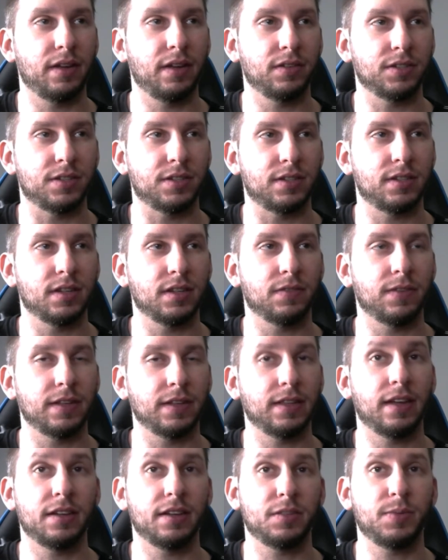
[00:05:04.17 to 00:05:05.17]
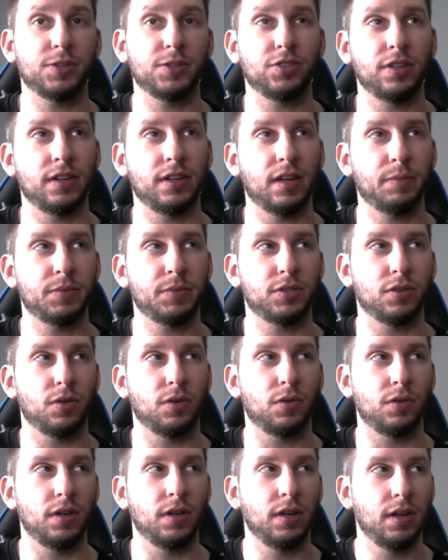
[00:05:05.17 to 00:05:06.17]
and stuff like that especially in
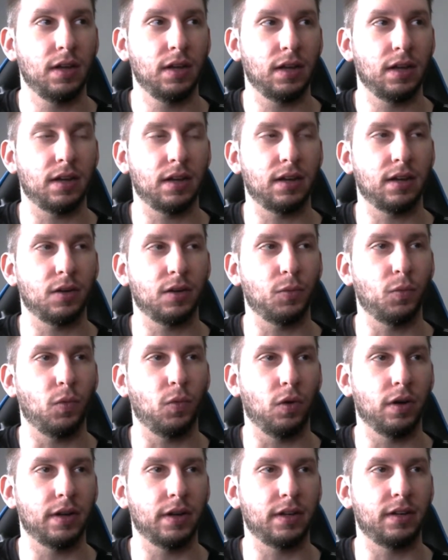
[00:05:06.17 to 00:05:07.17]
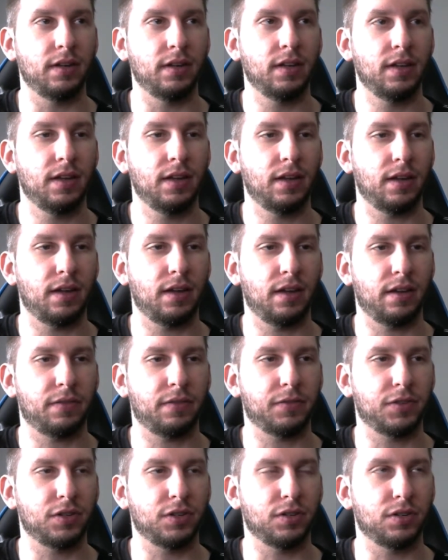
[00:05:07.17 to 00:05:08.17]
episode uh, one
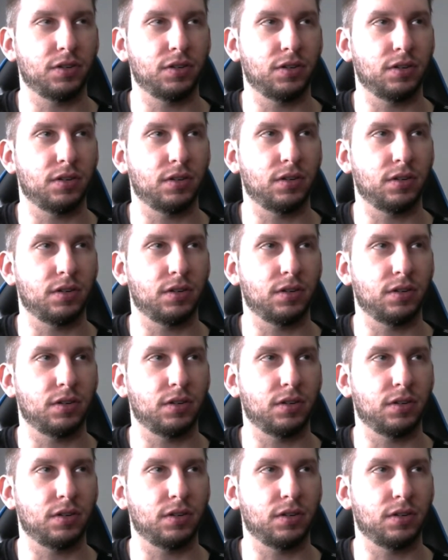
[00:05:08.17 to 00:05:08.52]
after